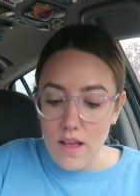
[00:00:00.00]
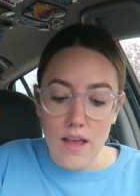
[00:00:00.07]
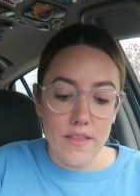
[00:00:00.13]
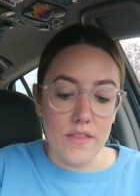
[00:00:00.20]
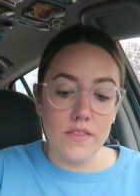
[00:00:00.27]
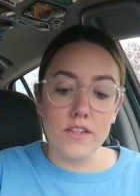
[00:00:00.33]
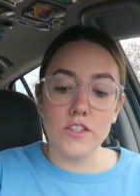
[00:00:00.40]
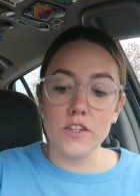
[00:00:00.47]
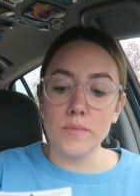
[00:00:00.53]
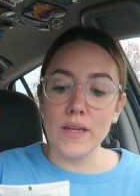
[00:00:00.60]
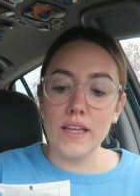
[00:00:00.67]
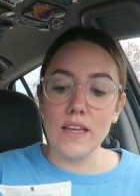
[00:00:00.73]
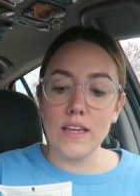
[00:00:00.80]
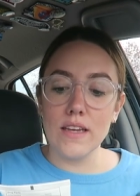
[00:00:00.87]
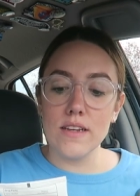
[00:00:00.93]
And then the
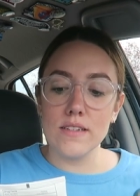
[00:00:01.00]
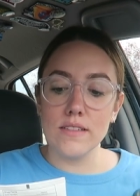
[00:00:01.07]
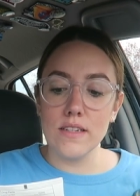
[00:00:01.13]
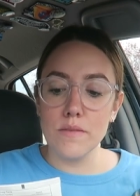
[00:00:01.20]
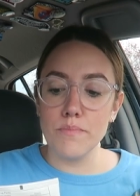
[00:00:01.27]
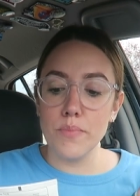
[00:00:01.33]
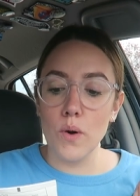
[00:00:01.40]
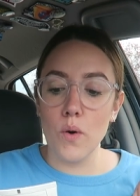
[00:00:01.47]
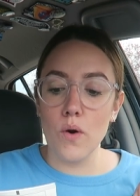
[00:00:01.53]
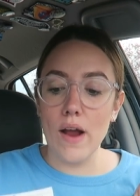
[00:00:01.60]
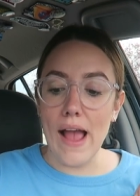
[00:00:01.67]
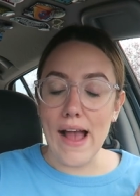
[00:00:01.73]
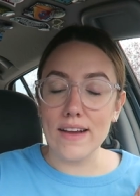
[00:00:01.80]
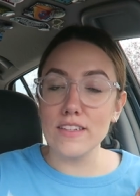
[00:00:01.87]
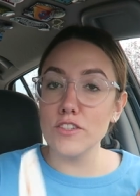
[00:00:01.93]
Derma E Deep Pore
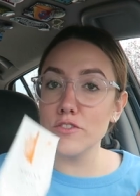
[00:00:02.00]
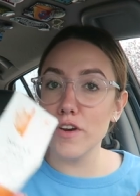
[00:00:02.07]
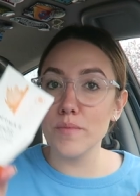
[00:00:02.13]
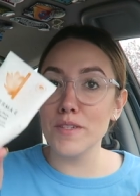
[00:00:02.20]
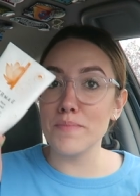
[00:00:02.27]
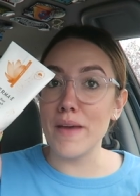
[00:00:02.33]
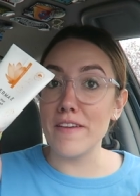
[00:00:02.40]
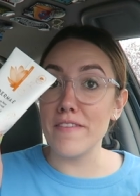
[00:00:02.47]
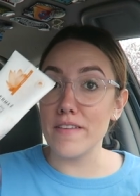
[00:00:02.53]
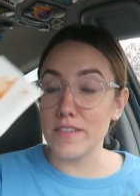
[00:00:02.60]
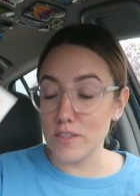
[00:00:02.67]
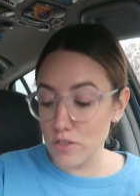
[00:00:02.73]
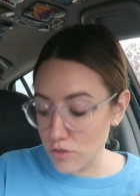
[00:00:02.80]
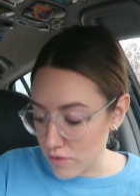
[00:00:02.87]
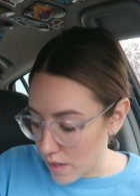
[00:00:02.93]
Acne Scrub is my
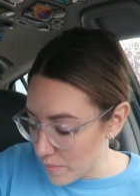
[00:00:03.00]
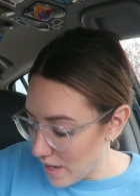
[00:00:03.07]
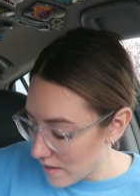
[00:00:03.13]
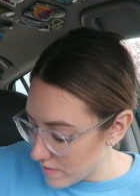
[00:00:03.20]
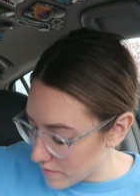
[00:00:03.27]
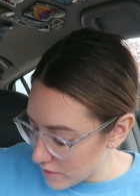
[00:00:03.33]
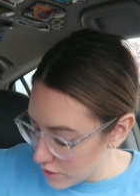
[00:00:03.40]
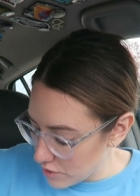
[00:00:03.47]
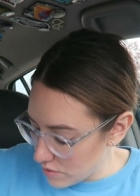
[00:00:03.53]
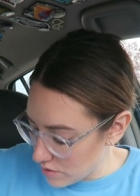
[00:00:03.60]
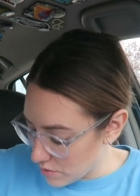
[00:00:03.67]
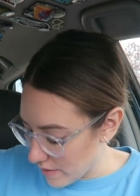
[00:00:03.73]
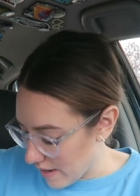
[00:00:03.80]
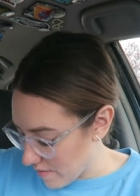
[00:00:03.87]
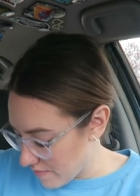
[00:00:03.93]
favorite scrub I've ever
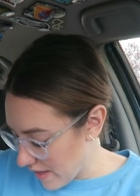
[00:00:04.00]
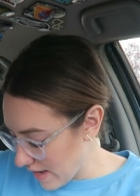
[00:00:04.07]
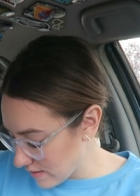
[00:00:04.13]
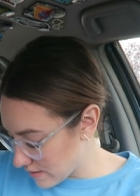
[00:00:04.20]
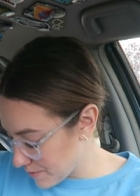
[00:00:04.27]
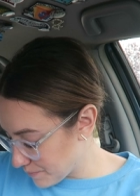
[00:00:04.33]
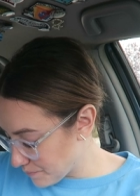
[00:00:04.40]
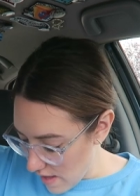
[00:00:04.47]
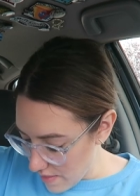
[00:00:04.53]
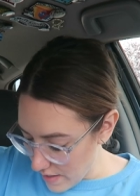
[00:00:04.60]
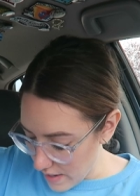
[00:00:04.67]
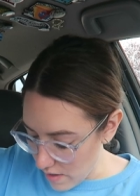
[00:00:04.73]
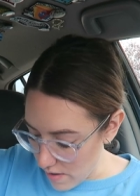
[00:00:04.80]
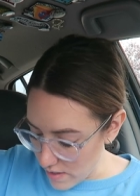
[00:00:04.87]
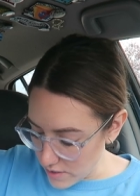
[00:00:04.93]
used, so I have that. And
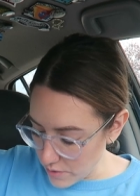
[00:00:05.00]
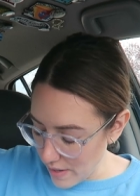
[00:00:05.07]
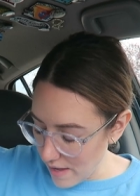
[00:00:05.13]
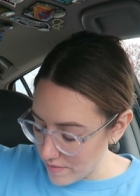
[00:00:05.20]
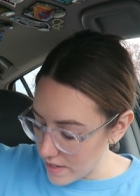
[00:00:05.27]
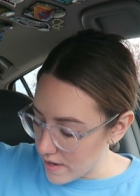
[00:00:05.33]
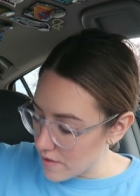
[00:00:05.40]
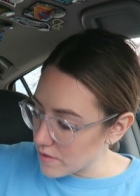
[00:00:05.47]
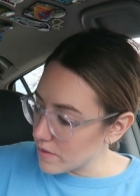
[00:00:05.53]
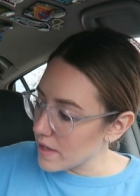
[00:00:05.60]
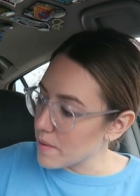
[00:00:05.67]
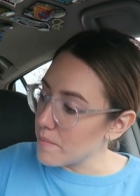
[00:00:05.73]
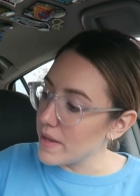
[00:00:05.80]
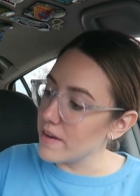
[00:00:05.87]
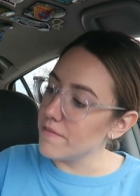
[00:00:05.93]
then I also have another
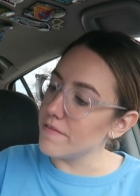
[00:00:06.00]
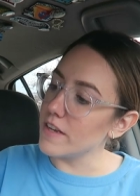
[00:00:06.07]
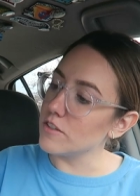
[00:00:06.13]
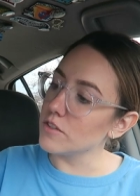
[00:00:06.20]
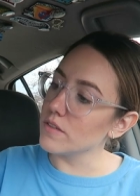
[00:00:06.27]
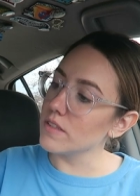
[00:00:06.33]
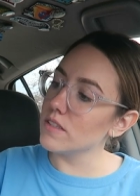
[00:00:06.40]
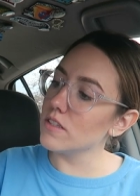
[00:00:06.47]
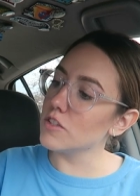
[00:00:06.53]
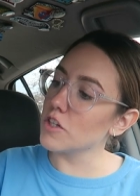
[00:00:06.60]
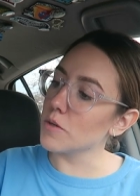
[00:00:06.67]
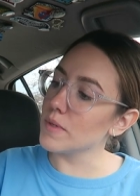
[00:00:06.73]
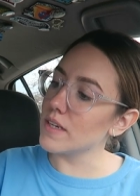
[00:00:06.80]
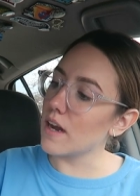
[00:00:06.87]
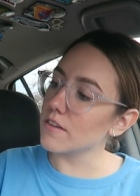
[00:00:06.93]
like minute facial. This is a
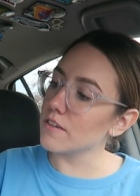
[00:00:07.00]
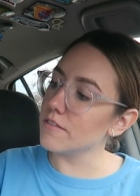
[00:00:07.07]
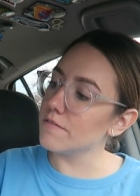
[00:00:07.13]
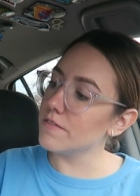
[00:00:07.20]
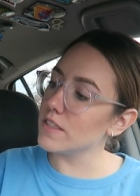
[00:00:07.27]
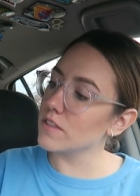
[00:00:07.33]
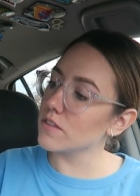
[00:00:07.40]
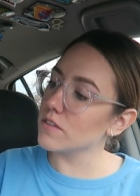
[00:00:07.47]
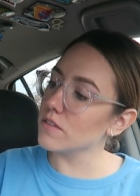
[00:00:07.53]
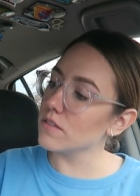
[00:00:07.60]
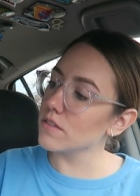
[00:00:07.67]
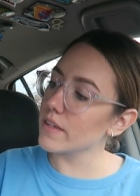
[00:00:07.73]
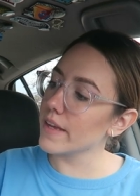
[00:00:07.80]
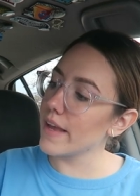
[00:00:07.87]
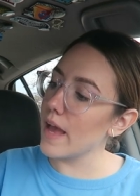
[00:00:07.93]
Dermadoctor
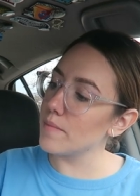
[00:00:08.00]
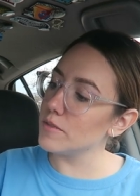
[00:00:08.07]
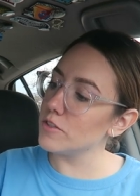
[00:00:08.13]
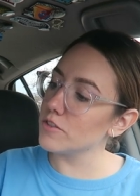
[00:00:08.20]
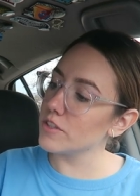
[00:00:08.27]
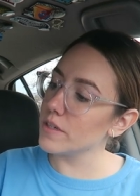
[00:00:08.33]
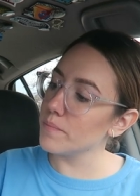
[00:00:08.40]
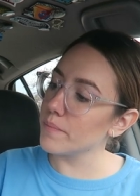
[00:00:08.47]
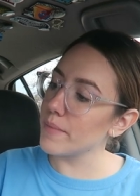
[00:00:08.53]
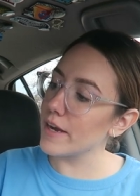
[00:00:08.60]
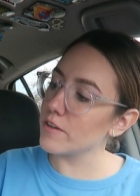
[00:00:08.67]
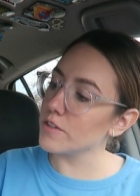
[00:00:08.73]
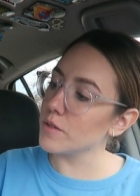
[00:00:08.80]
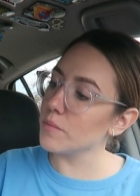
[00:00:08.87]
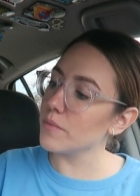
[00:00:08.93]
Physical Chemistry
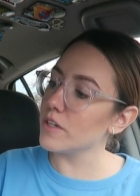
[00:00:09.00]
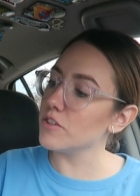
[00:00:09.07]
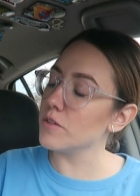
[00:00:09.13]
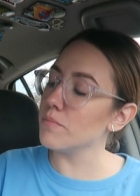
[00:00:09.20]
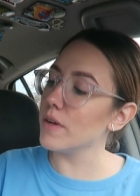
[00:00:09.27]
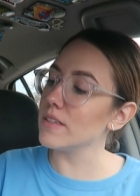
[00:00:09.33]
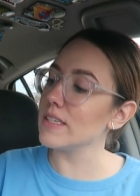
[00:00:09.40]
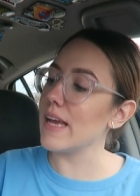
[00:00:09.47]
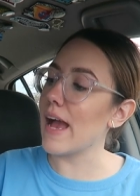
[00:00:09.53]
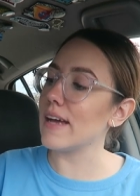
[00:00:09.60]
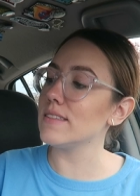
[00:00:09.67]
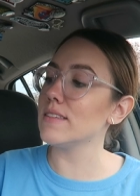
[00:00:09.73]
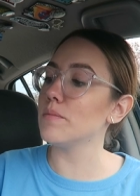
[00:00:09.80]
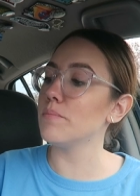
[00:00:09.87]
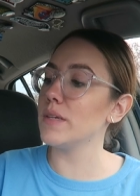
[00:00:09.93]
Microdermabrasion
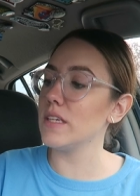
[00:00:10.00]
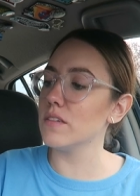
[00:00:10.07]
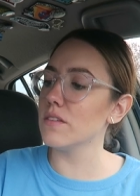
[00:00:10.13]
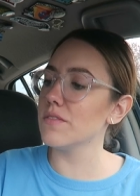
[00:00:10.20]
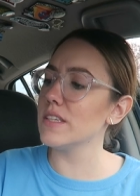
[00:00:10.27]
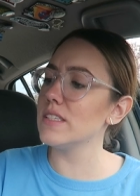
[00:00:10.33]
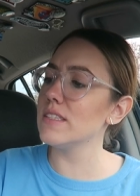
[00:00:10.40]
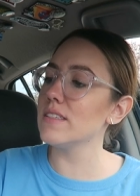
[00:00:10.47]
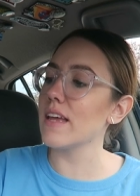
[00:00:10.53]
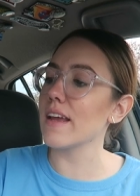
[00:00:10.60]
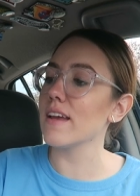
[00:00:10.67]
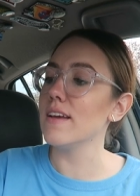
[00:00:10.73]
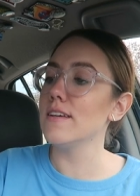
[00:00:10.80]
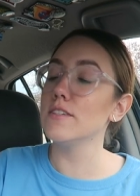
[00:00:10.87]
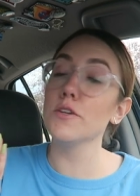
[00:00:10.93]
Multi-Acid Peel. This is
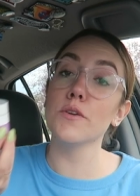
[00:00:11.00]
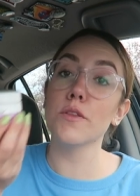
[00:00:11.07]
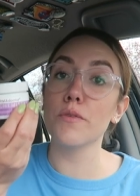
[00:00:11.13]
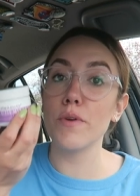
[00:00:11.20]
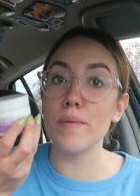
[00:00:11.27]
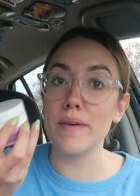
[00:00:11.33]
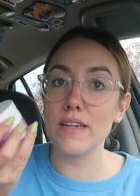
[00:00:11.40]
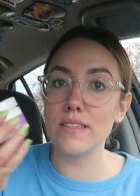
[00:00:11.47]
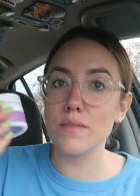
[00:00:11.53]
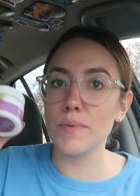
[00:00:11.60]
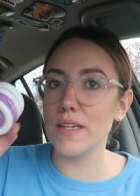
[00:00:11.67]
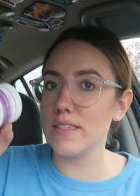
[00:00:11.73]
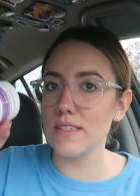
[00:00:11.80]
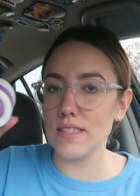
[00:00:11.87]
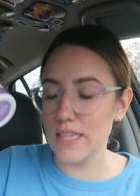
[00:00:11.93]
like 2 to 3 minutes,
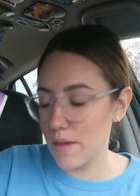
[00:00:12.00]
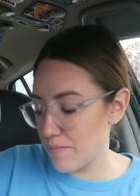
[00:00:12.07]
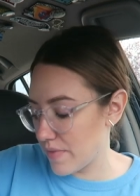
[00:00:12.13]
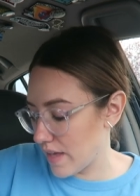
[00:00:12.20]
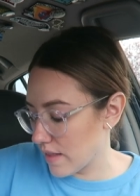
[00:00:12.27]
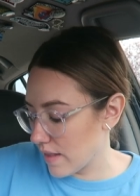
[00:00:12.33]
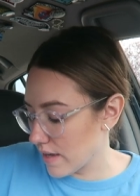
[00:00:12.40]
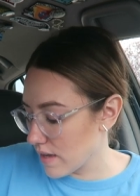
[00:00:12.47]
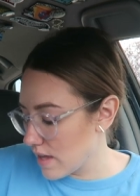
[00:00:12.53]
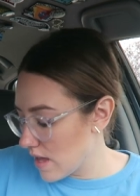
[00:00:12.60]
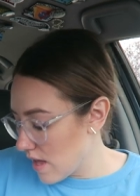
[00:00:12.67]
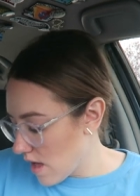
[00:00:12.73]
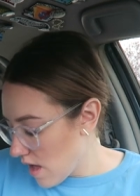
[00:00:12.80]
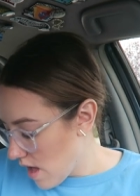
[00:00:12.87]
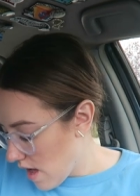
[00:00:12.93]
but it's the same thing, like
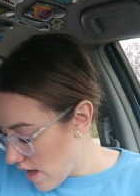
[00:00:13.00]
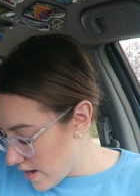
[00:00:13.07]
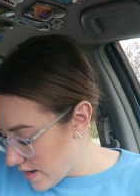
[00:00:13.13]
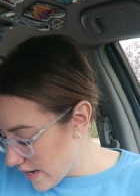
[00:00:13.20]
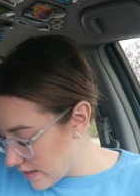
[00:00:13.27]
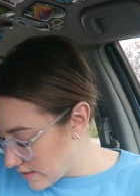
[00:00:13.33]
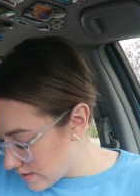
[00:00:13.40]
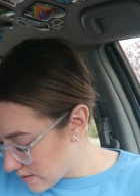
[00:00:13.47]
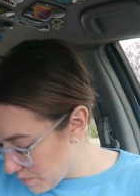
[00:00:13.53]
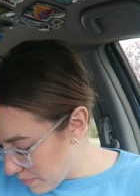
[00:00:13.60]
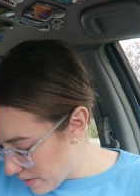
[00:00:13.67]
a nice